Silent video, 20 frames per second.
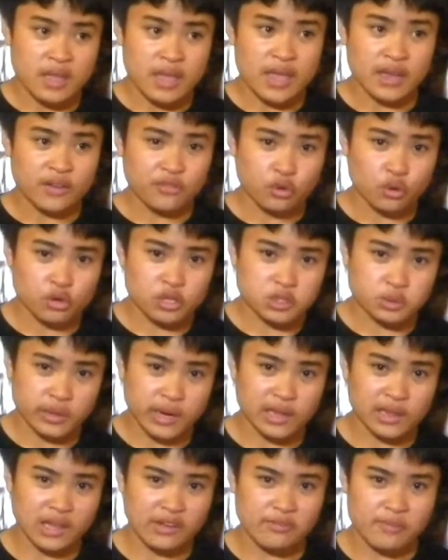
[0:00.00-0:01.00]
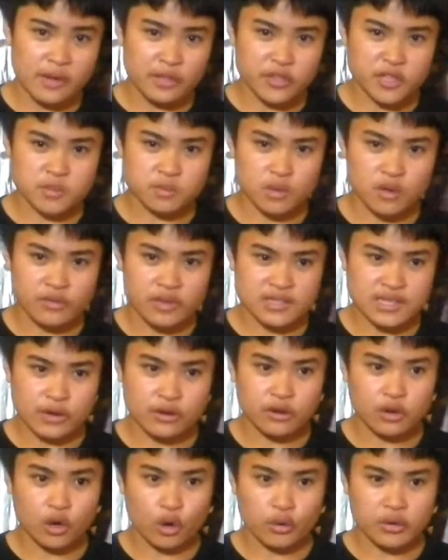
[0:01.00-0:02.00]
And of course, what I love about this movie is
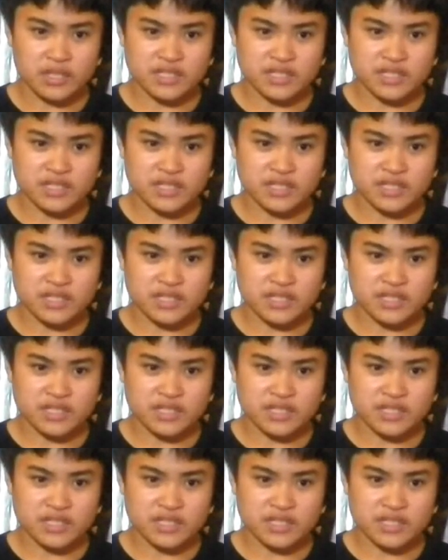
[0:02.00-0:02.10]
how Nolan